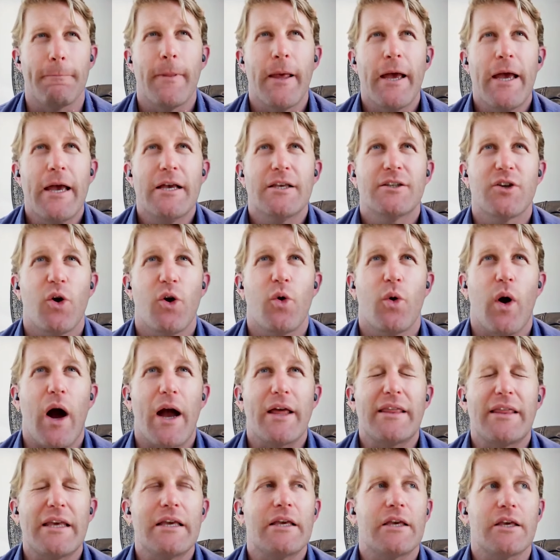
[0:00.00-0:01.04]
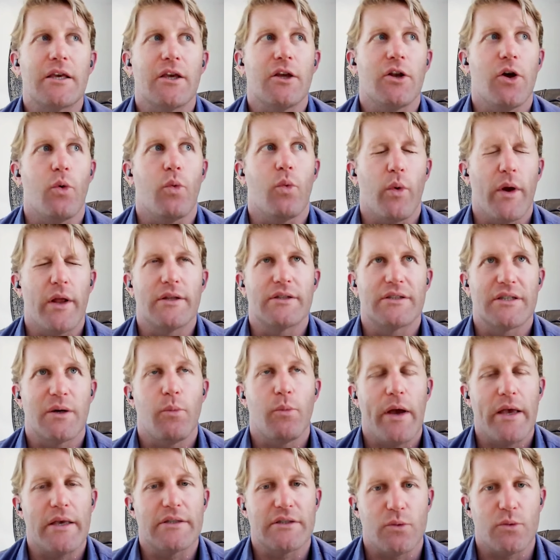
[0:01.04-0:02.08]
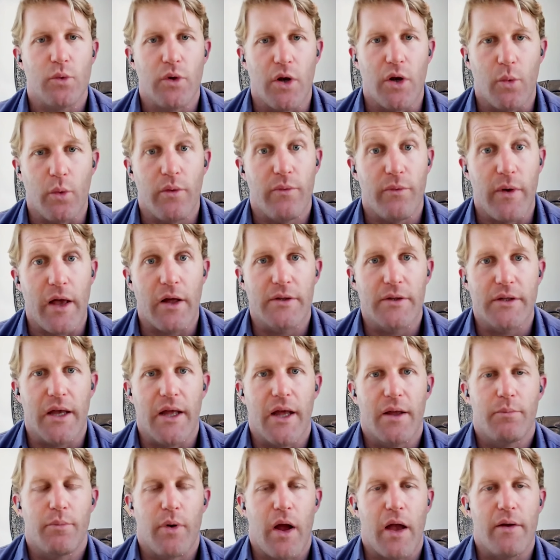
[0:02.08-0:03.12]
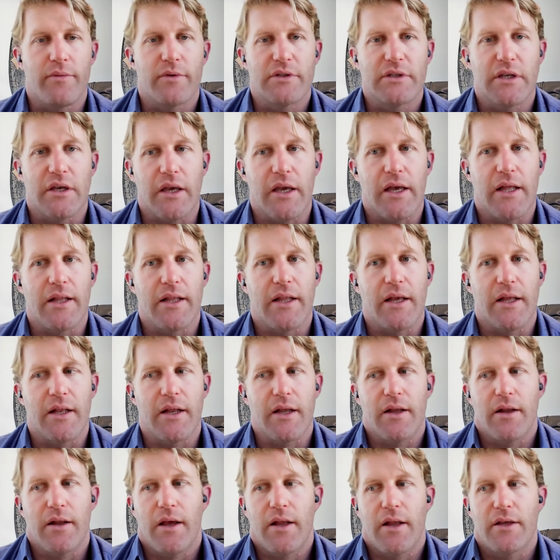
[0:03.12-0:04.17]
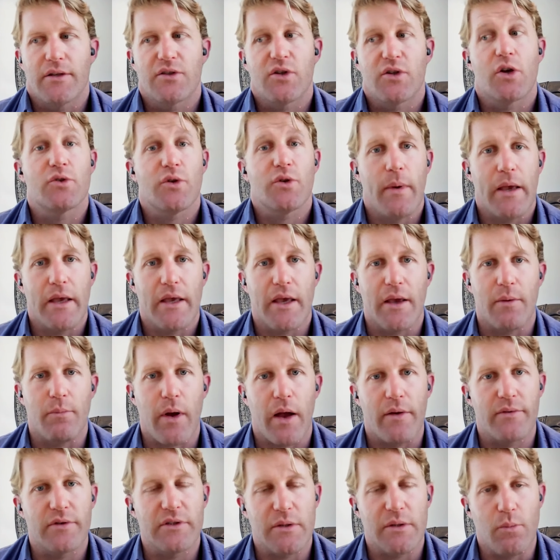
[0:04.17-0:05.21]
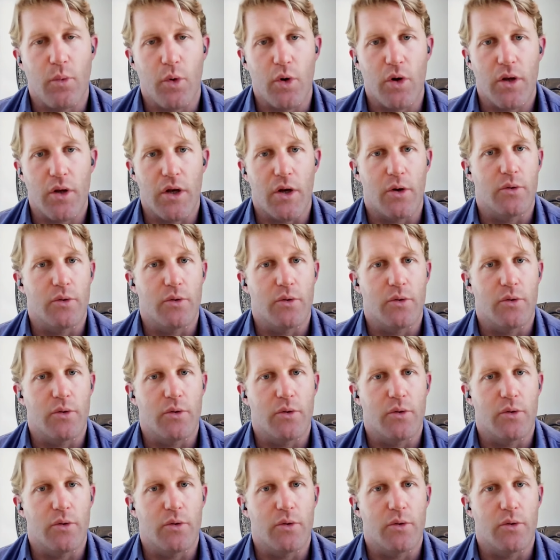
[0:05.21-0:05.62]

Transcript: So I think, in some ways, we failed at privacy and it starts with making privacy more,